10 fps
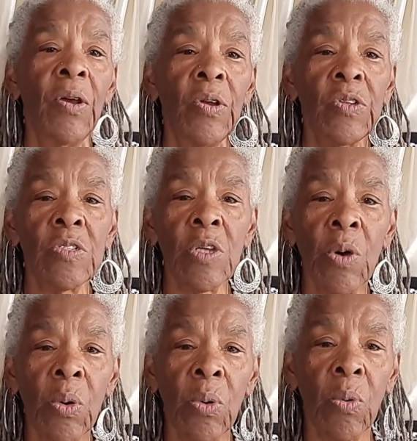
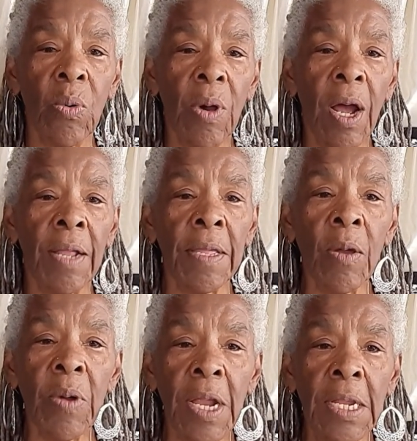So I
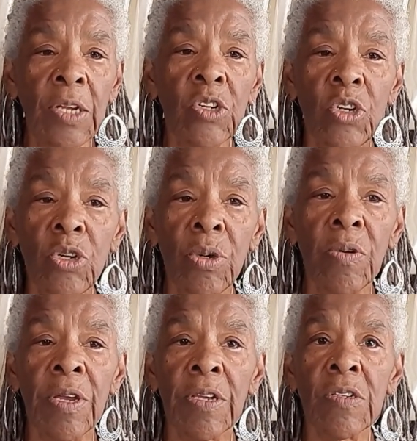think what I need to do
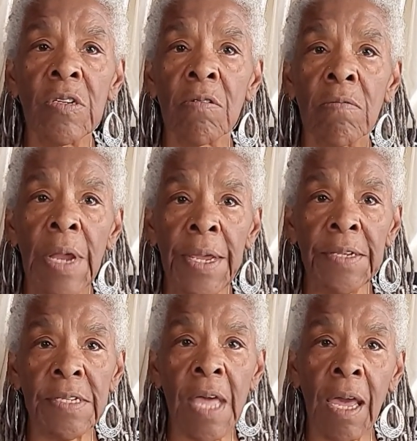is to
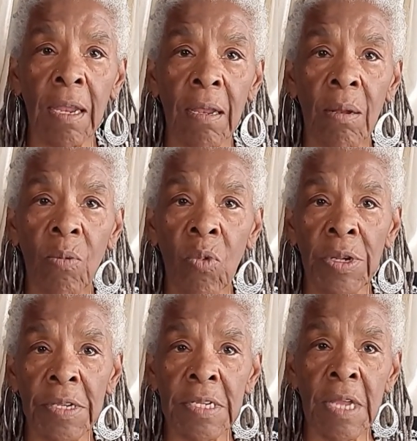raise that
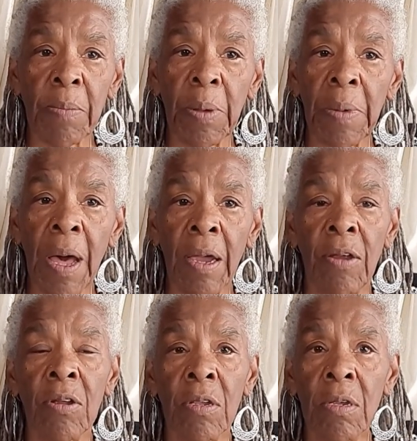wooden step up
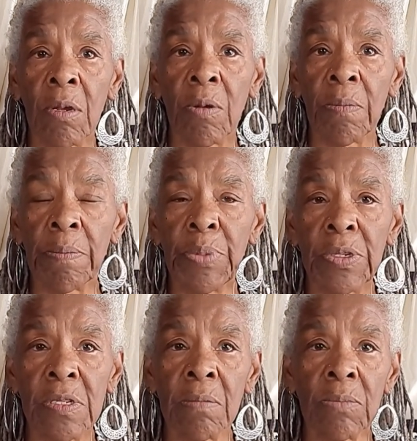higher, put
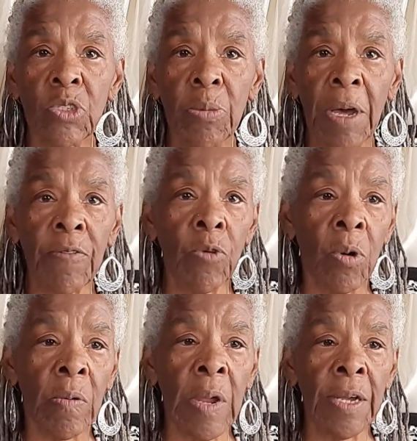some
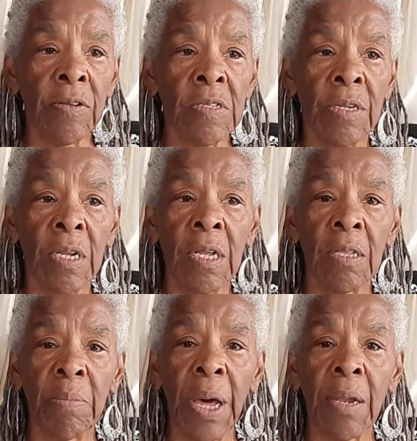2x4 rails underneath the
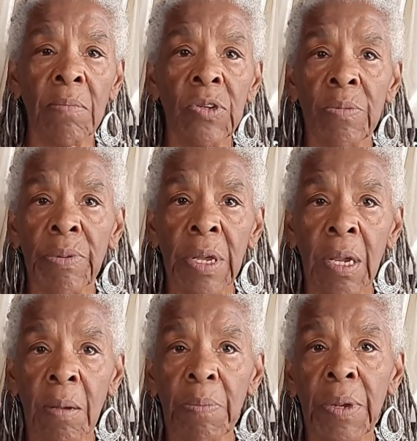bottom to bring it
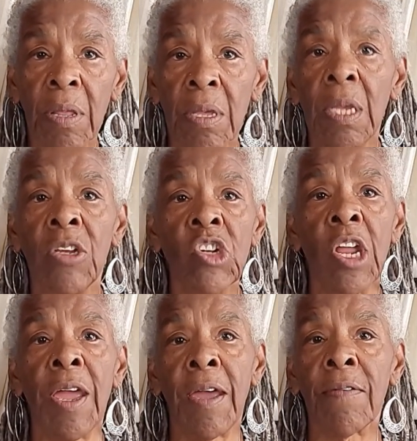up another 1.5
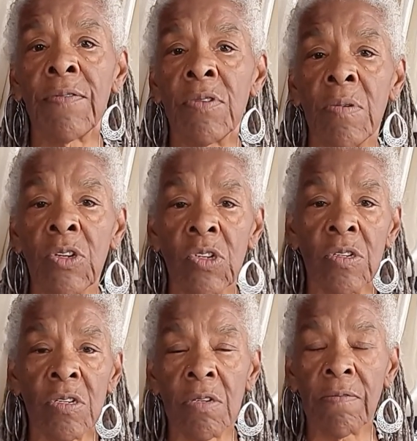inches, 2
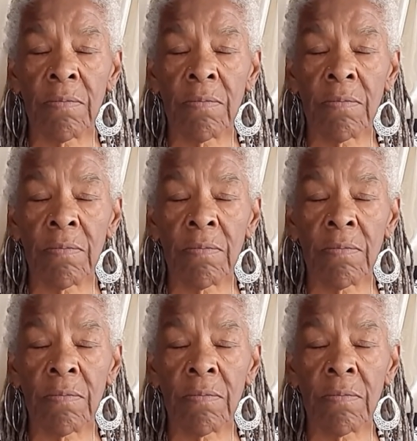inches,